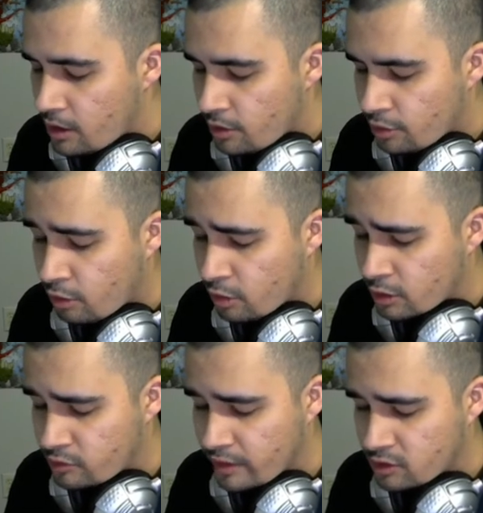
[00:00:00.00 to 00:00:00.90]
The
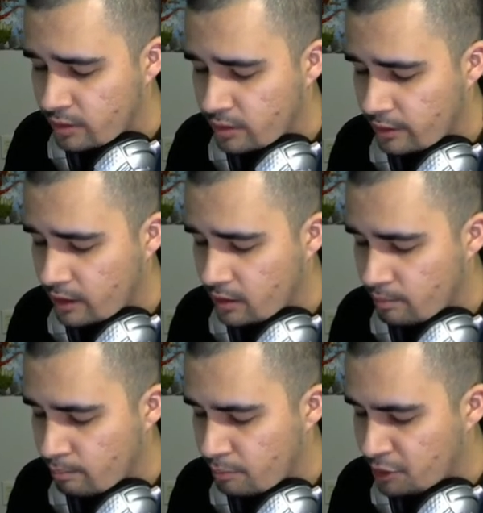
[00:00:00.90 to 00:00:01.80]
horse ran swiftly,
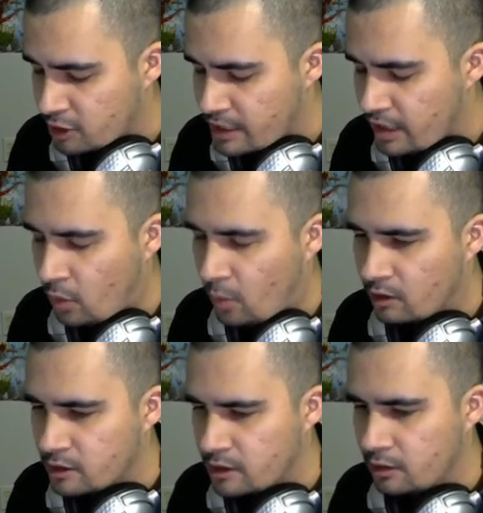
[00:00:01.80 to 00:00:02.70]
but the snail
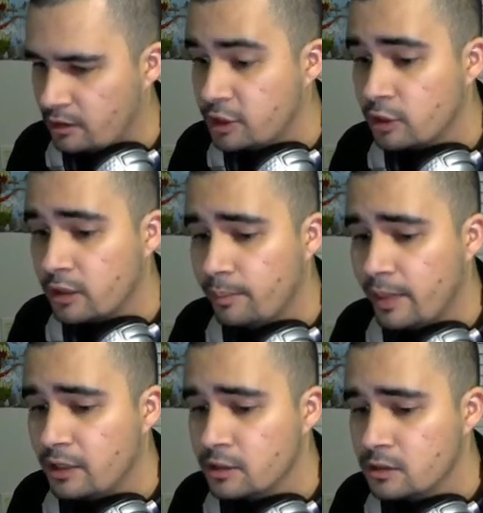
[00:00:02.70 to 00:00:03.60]
walked at a leisurely
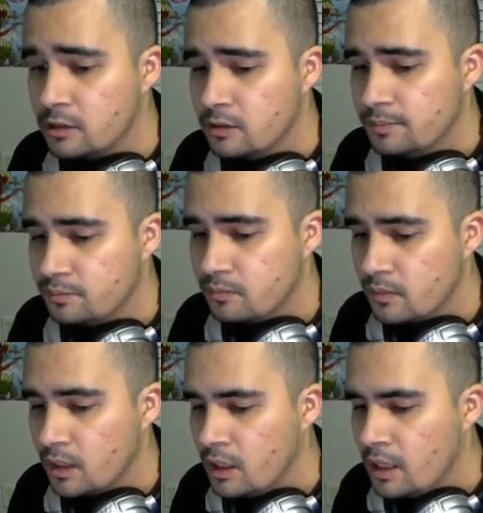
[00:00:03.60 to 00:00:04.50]
pace.
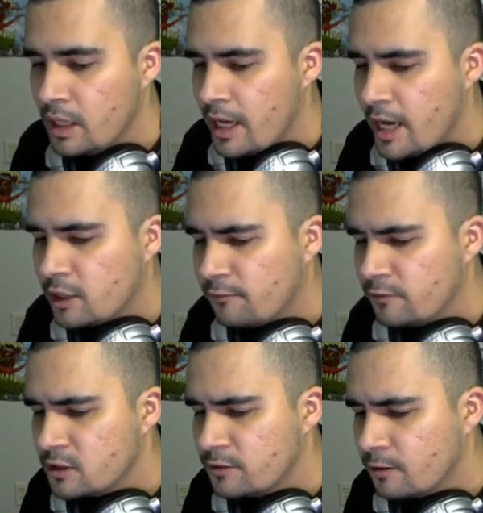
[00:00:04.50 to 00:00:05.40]
At the
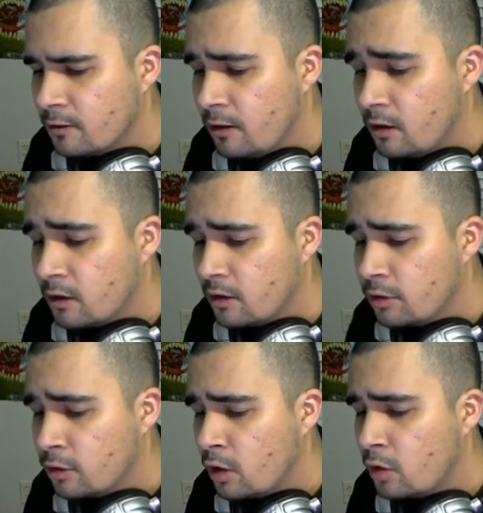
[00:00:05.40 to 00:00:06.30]
first furlong,
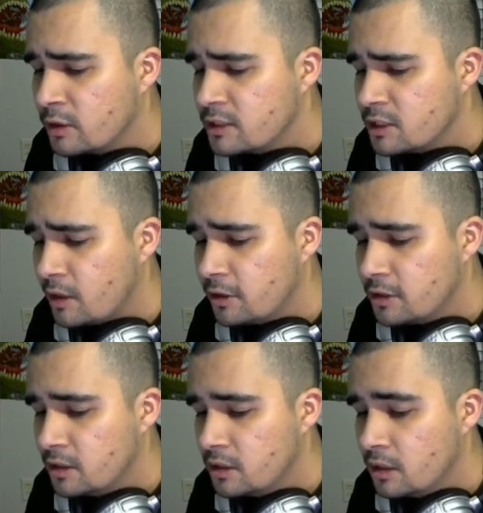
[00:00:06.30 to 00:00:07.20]
the horse
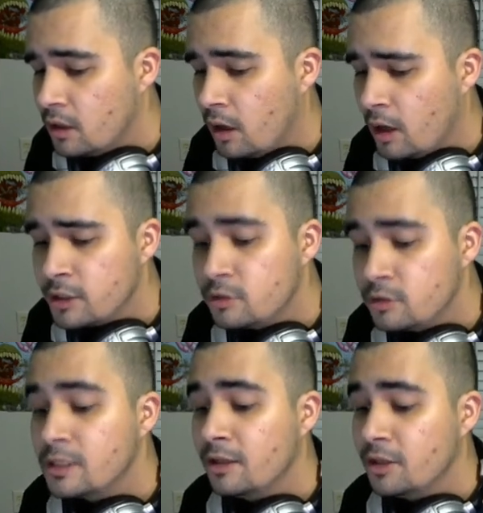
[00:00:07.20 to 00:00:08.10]
shouted, "Are you
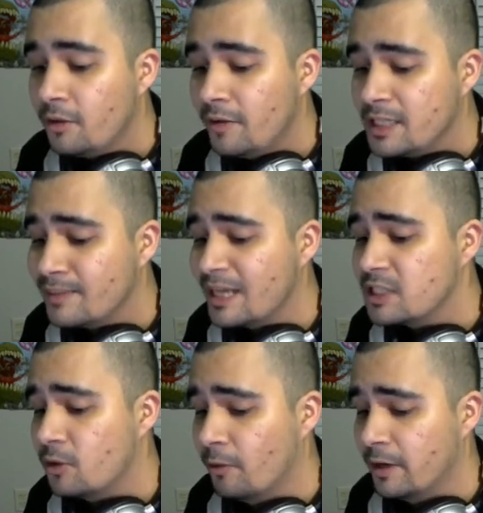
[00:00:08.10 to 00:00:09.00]
still in the race,
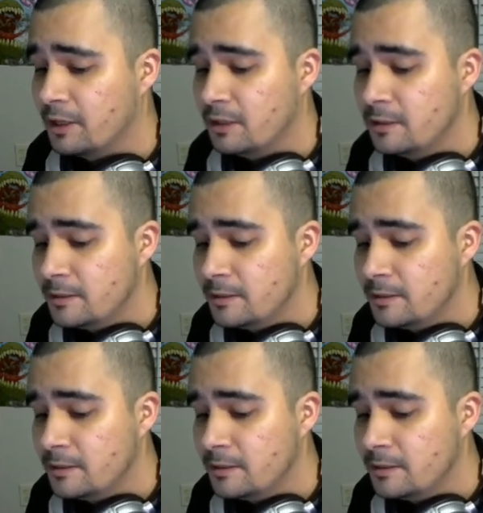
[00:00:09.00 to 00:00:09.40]
master runner?"